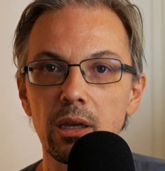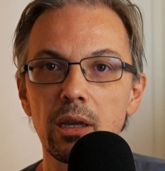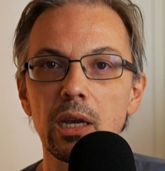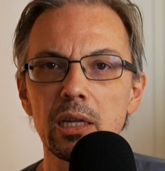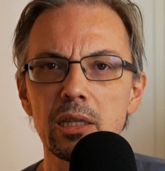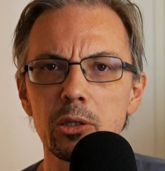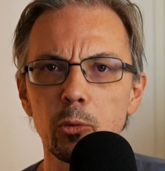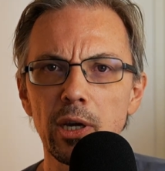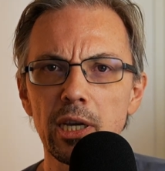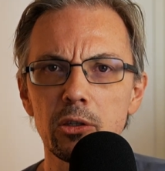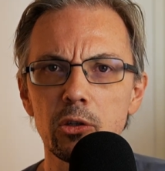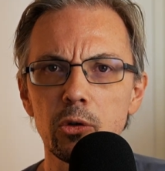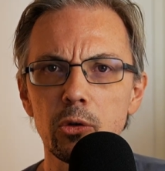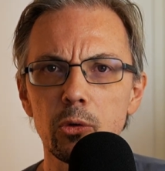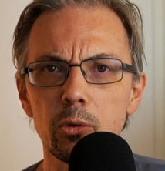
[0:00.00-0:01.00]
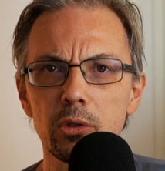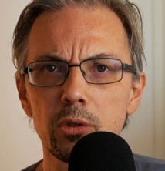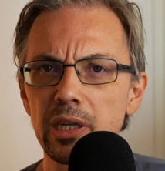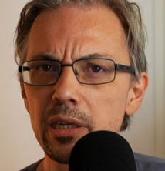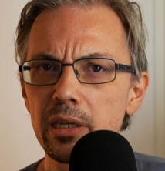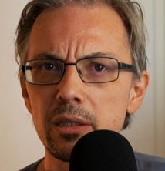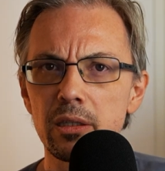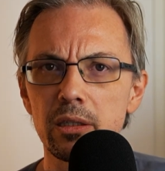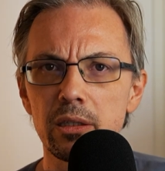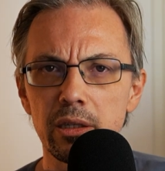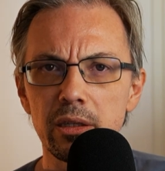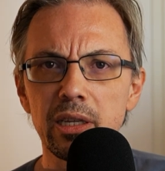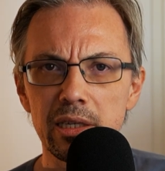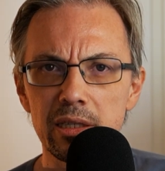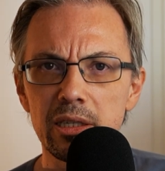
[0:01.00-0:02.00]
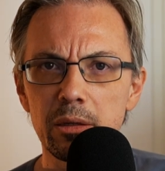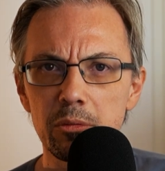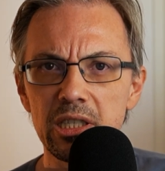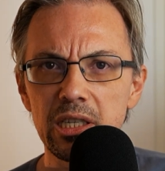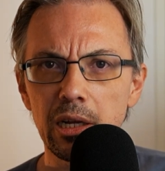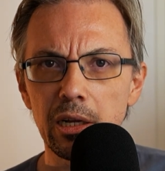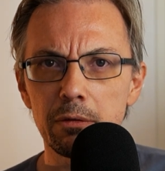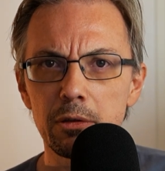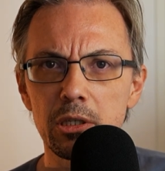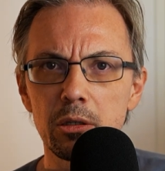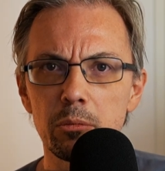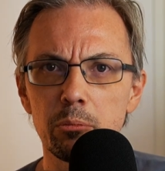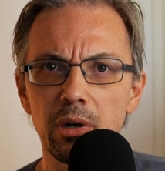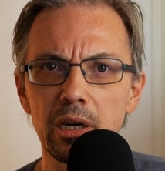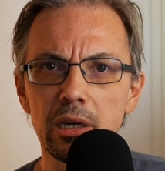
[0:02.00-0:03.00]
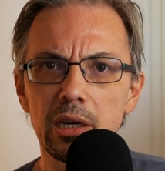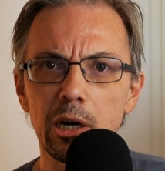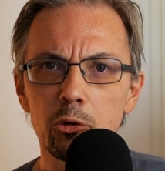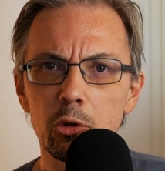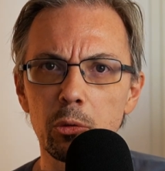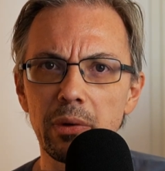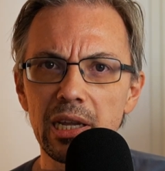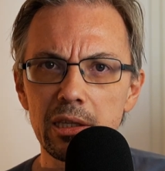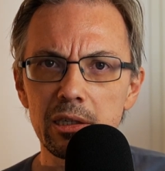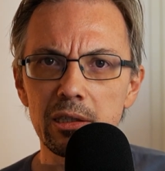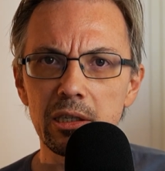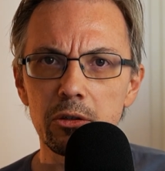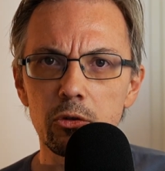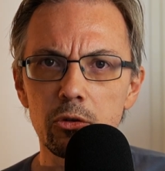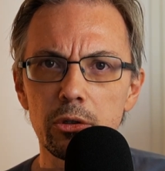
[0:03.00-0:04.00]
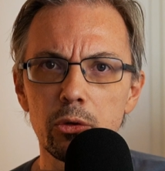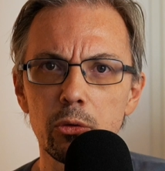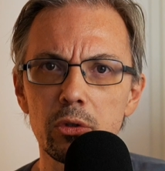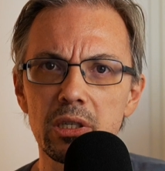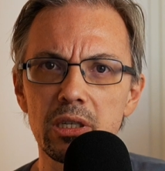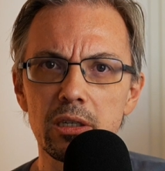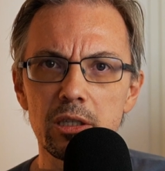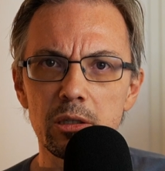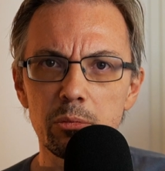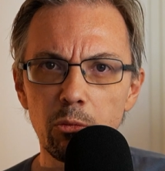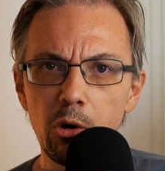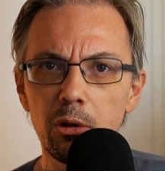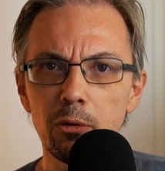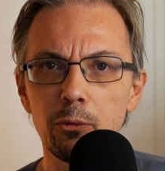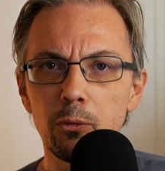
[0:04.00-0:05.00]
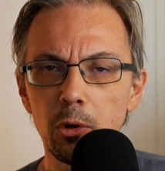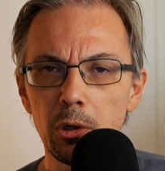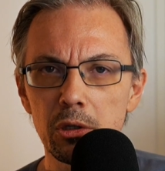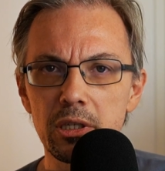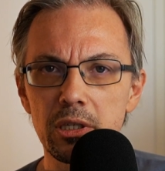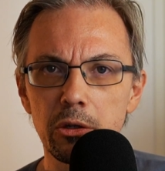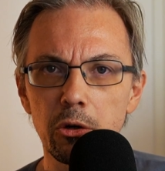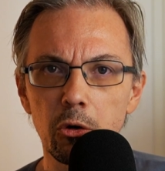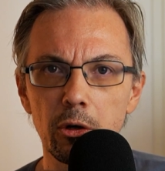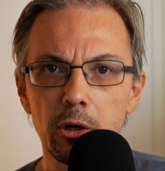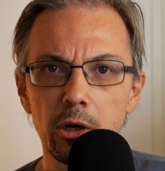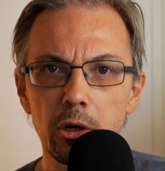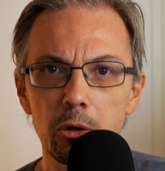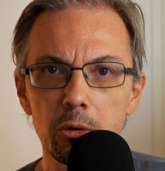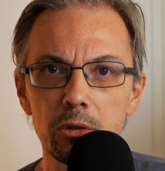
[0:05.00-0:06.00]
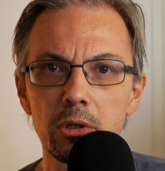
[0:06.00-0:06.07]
It's a way to test the tests themselves by automatically introducing small faults in your code,